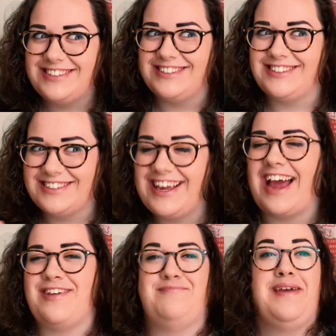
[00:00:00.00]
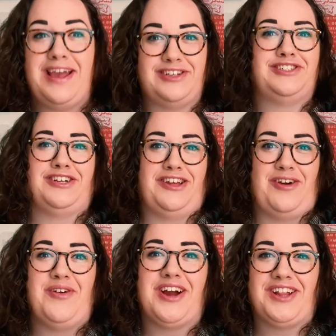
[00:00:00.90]
Just kind of make sure
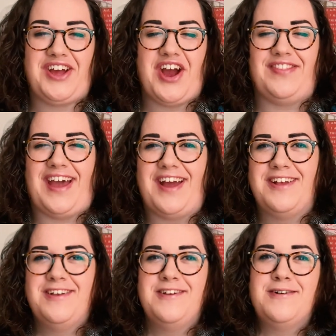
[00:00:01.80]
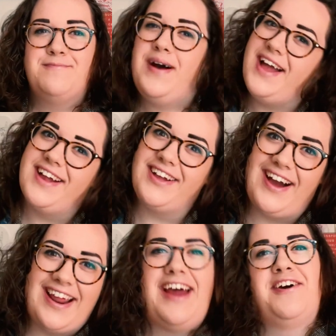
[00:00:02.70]
that we're clear on that. But
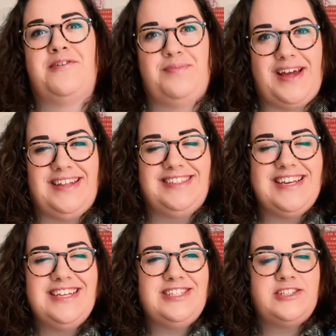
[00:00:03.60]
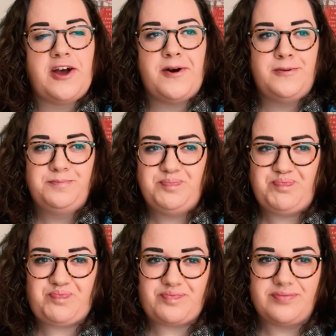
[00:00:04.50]
God had other plans. And so
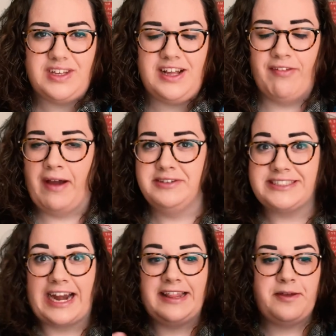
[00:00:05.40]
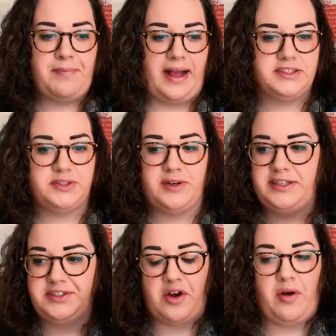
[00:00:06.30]
that was kind of the
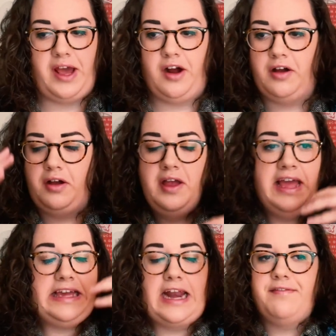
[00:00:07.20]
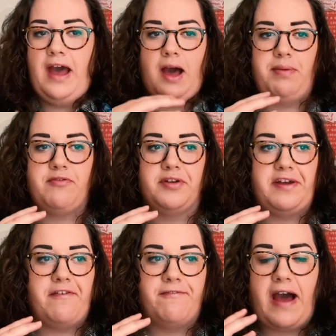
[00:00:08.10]
backstory. So it all kind of happened
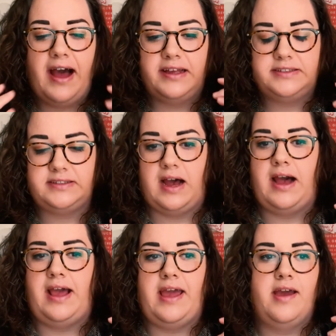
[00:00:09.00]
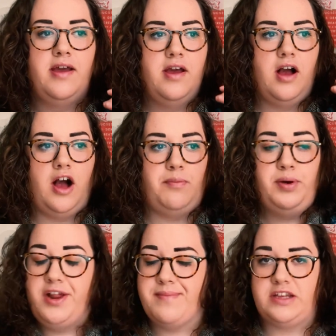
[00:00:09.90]
really fast. I
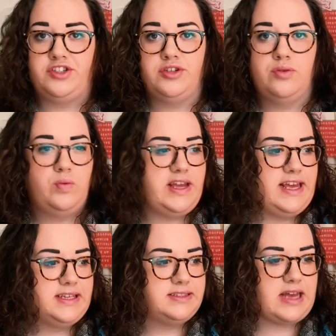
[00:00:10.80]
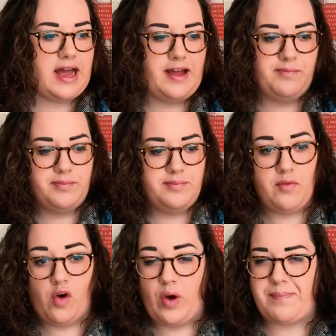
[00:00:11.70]
put in my 2 weeks. I
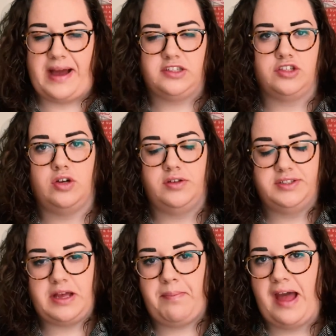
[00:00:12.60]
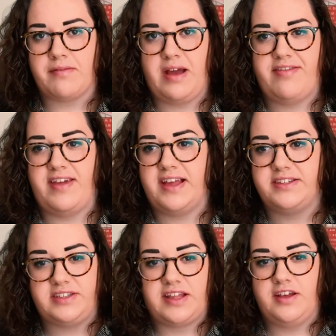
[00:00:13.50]
went back to Tulsa, packed my
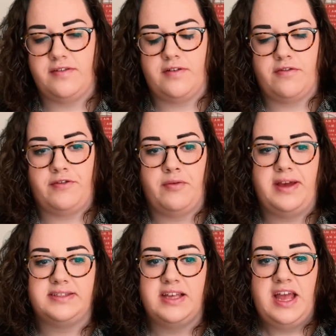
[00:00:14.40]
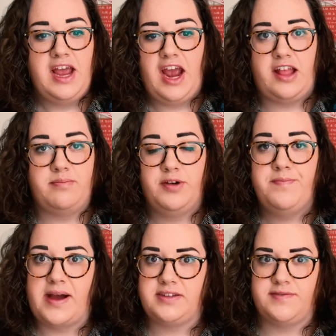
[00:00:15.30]
things, stayed there for a few weeks, and then
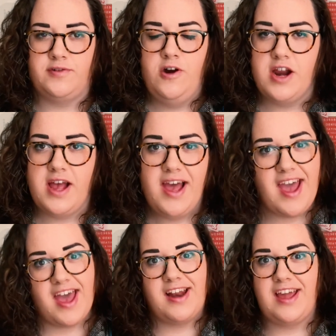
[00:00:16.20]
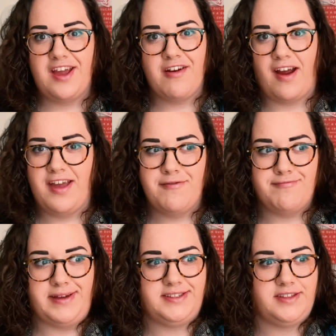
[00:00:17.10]
moved back to Florida. And here I am
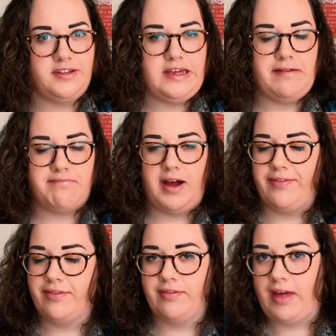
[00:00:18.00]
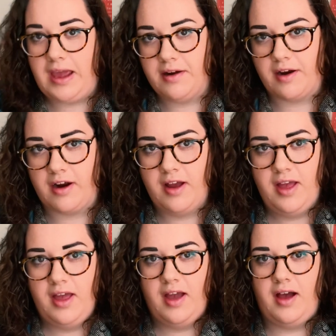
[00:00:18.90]
basically a month later,
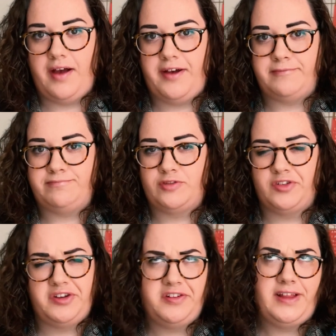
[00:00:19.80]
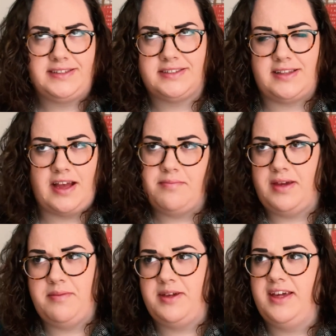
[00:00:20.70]
a little less than that
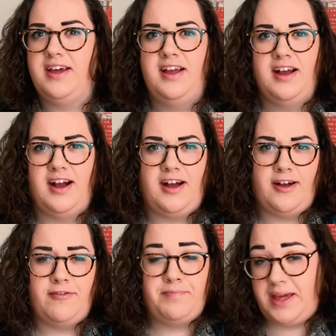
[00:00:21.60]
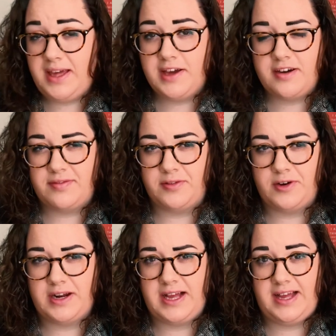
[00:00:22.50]
maybe, of being here in
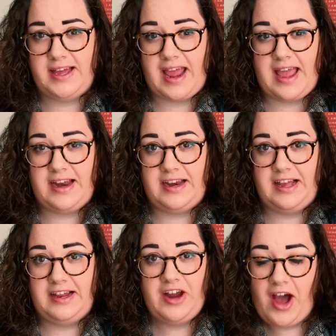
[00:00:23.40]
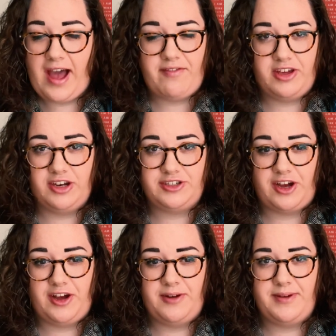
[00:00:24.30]
Florida and not having a
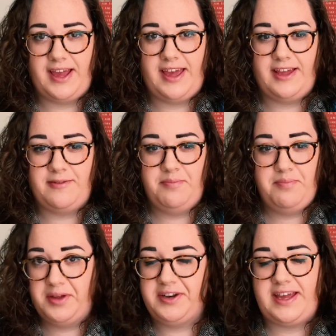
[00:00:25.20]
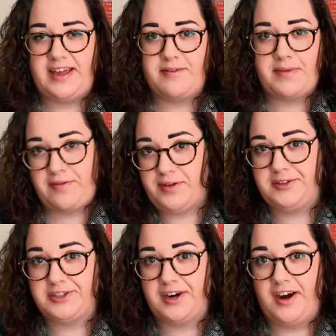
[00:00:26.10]
job and building my
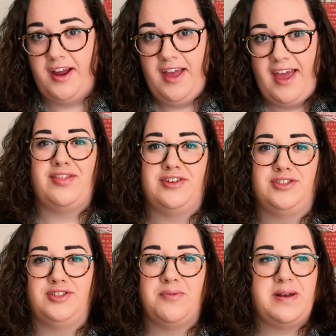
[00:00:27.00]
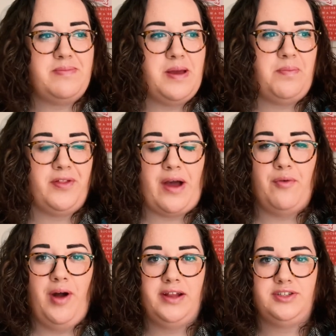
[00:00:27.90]
future. There's so many people that
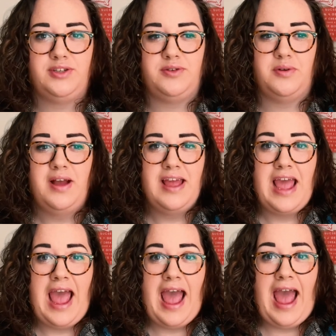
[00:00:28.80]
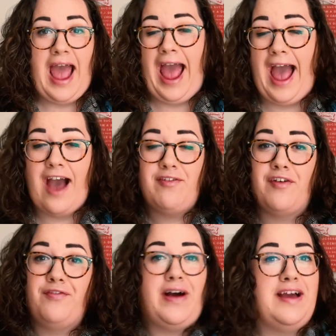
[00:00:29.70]
want to have a
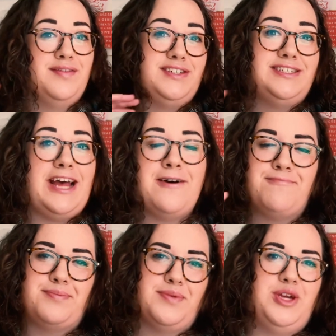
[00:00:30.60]
5-step,